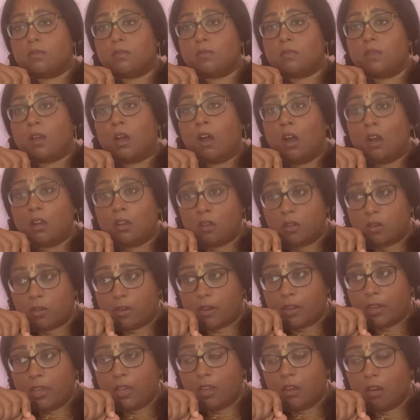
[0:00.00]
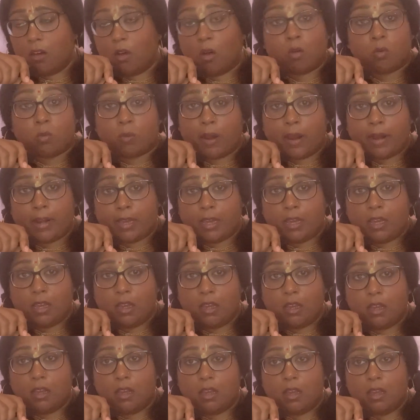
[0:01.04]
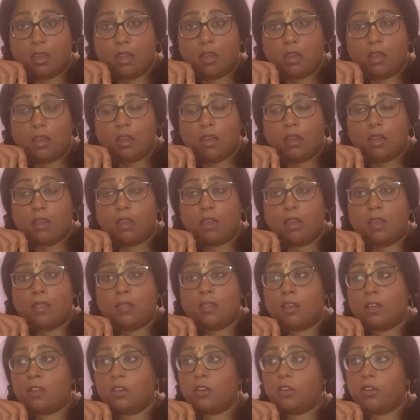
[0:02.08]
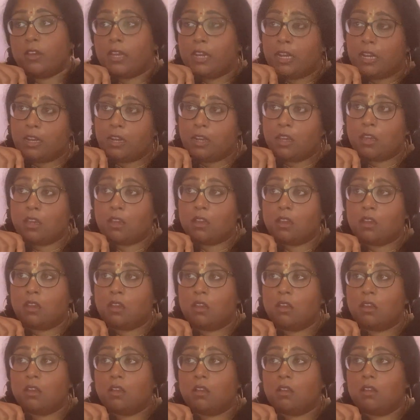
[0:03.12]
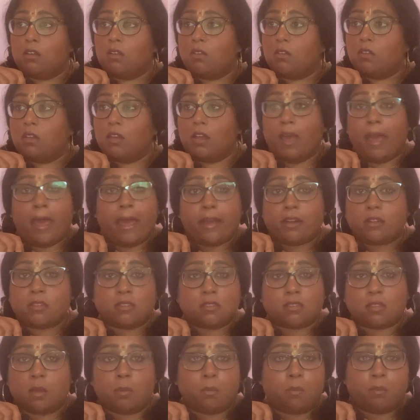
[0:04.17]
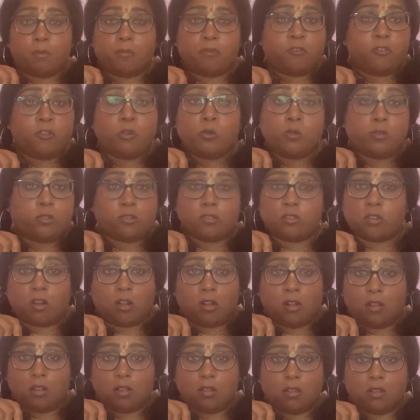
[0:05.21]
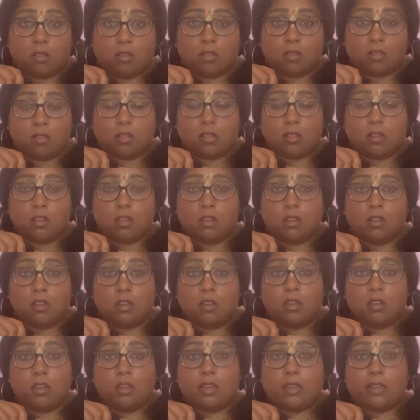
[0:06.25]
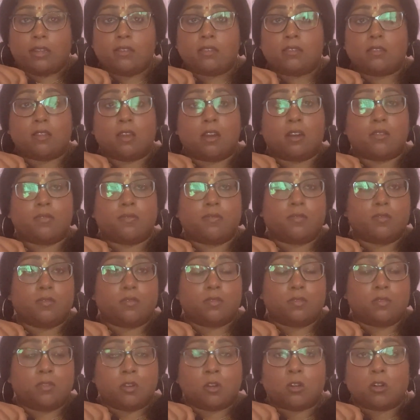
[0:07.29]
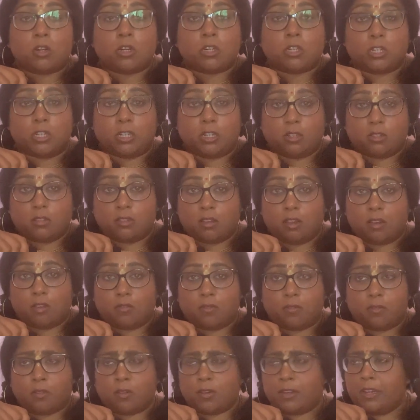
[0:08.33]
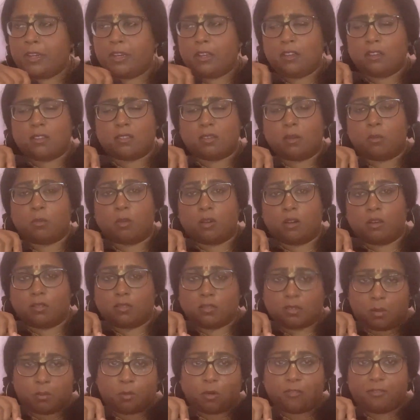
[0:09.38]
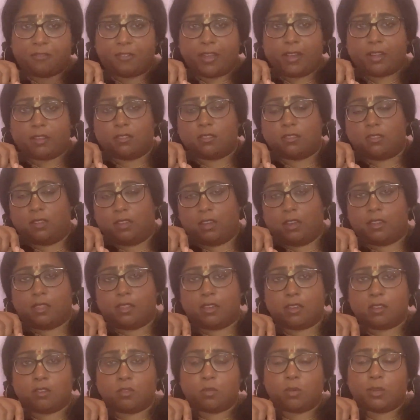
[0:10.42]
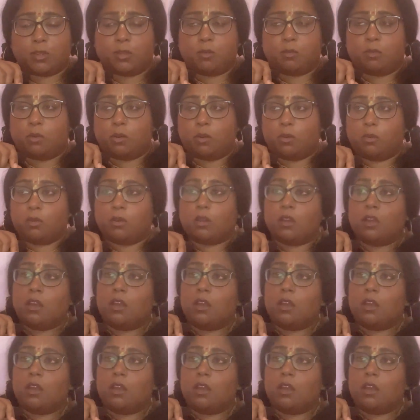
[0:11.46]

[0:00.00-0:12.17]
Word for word: hungry already and then you're eating at some food stall instead of nourishing yourself or eating somewhere somewhere fancy i think is what you wrote